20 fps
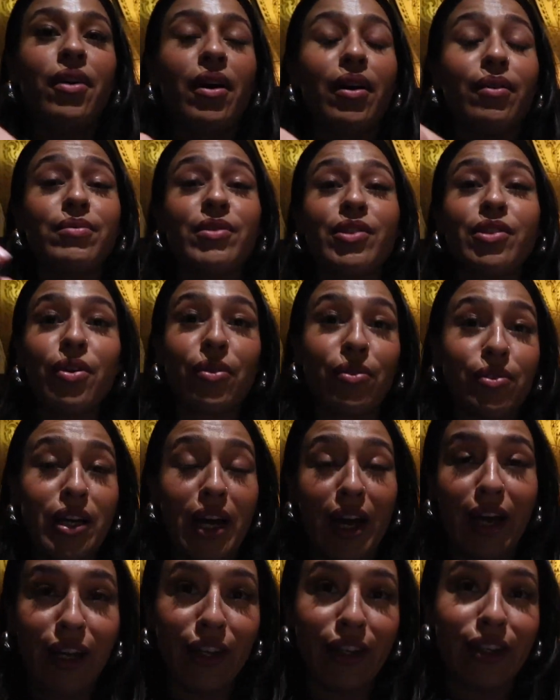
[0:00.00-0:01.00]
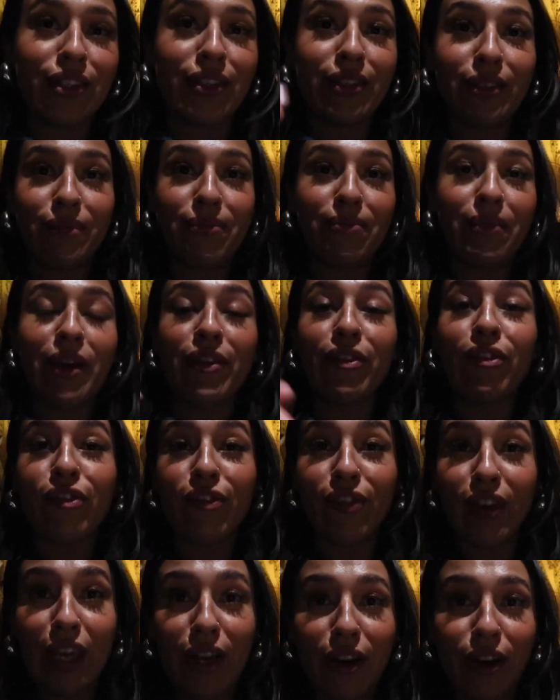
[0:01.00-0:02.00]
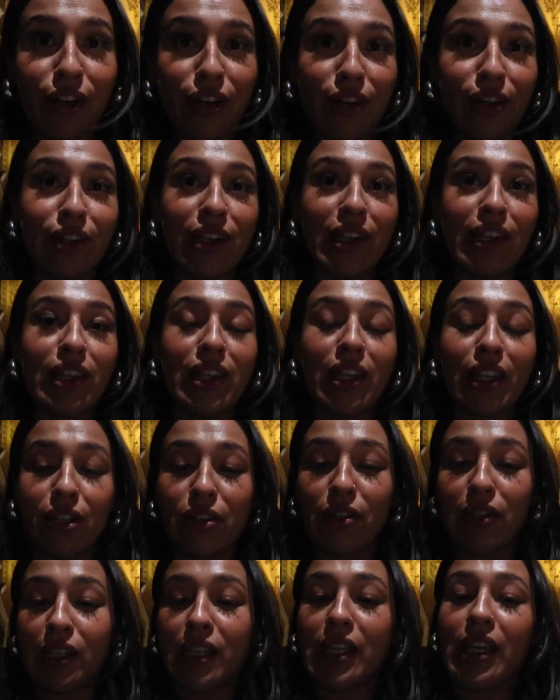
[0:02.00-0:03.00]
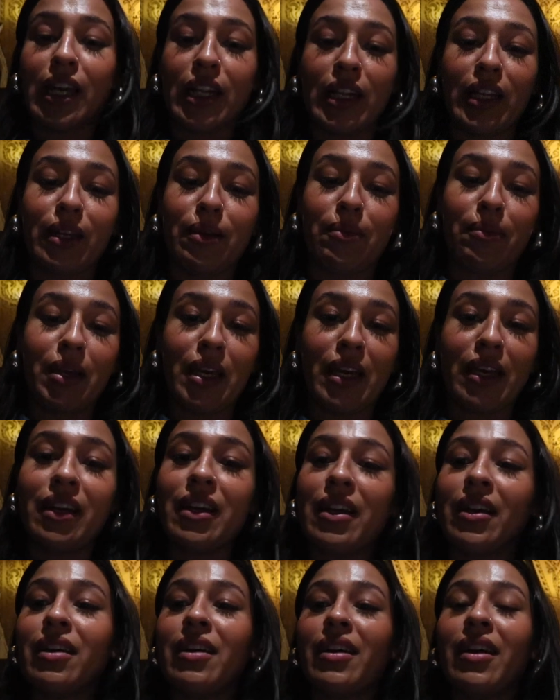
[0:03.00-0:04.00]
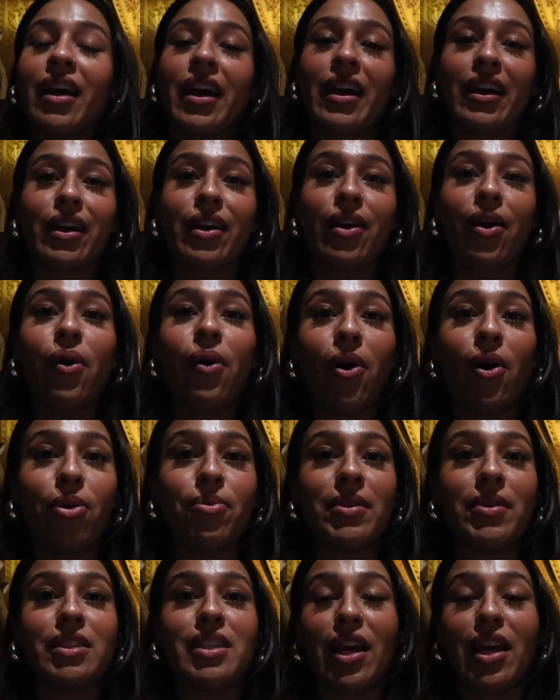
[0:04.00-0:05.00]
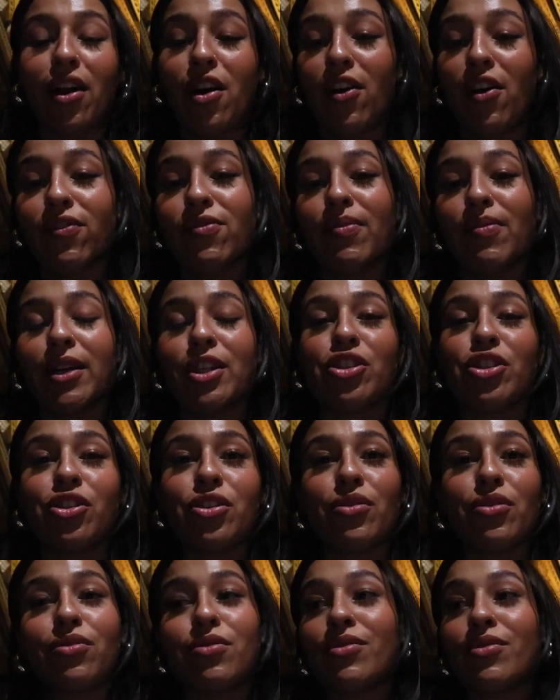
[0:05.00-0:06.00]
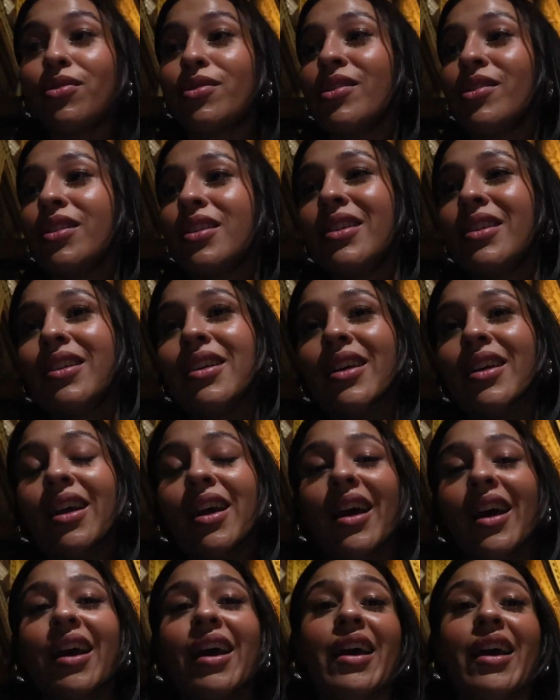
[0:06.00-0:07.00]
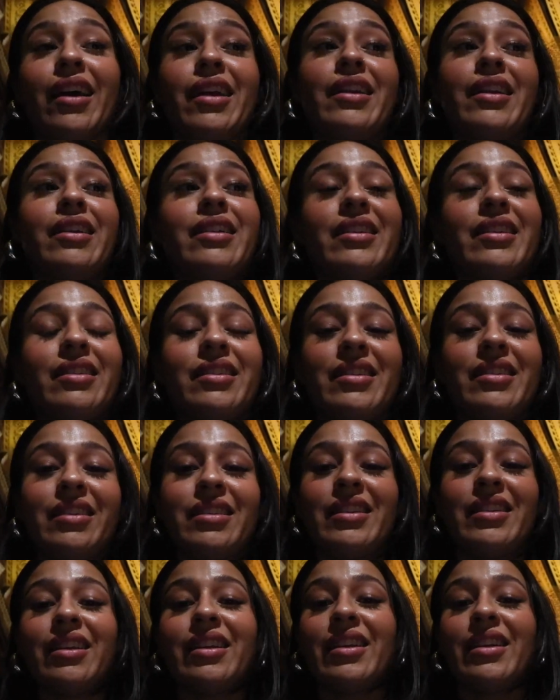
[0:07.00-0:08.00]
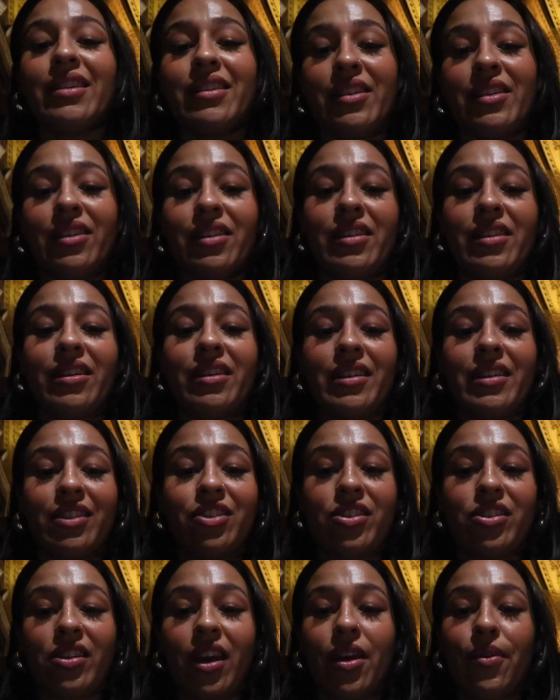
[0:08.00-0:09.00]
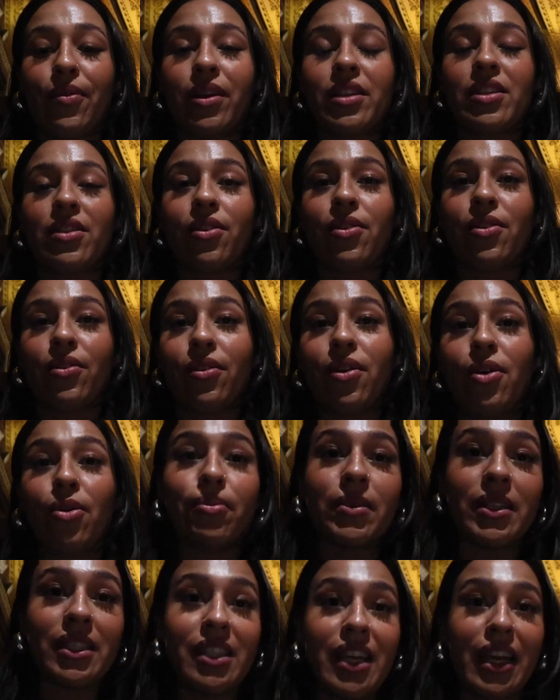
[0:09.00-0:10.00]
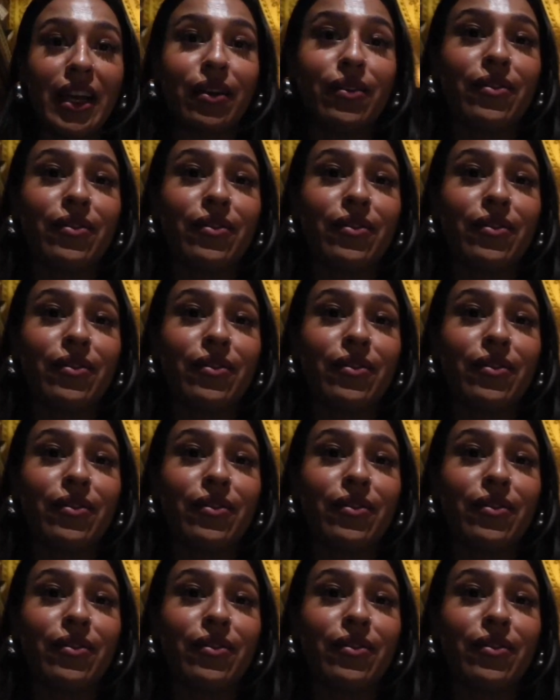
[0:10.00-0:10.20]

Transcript: I'm so tired. My feet are literally killing me. I can go home and take off my shoes. And uh, just can't wait to go home and take a